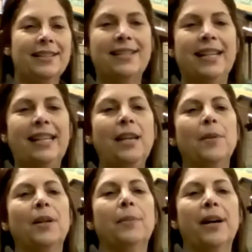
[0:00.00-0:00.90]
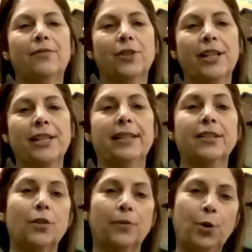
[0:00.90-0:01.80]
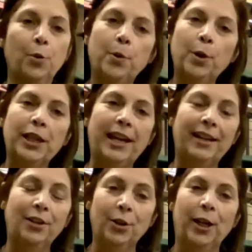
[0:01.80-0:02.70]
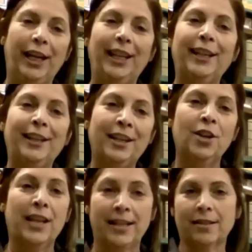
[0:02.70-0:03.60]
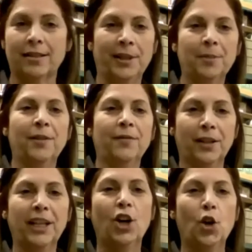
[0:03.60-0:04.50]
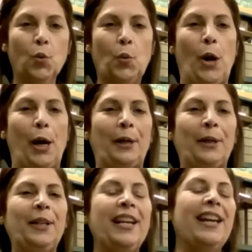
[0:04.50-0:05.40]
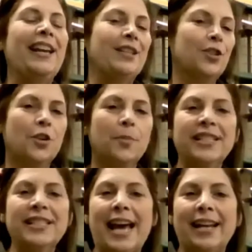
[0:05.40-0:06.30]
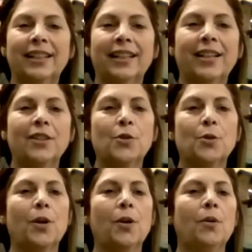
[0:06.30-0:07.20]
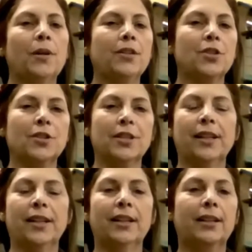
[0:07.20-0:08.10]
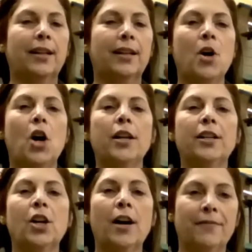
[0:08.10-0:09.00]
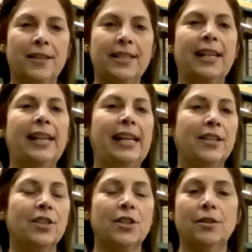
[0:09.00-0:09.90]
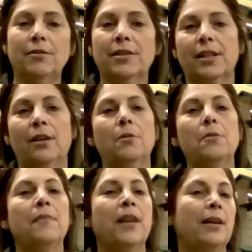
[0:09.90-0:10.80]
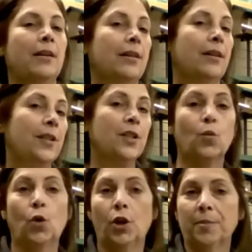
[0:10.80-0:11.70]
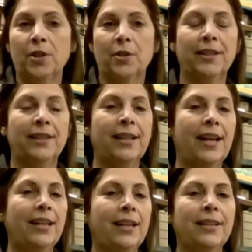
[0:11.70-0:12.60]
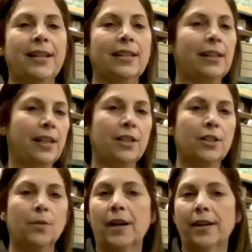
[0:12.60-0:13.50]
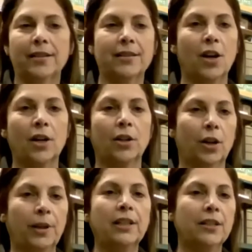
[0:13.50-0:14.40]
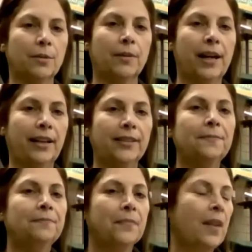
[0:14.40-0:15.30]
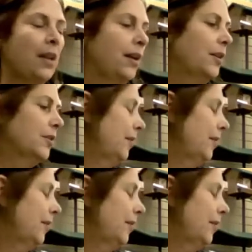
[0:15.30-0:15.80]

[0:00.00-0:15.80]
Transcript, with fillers: to keep it above freezing. So if you put that your hand in there, that's going to be very cold water. It's thermostatically controlled. It's just going to come on and off as it needs to. So if it's warm during the day and it doesn't need to run, it's not going to run. So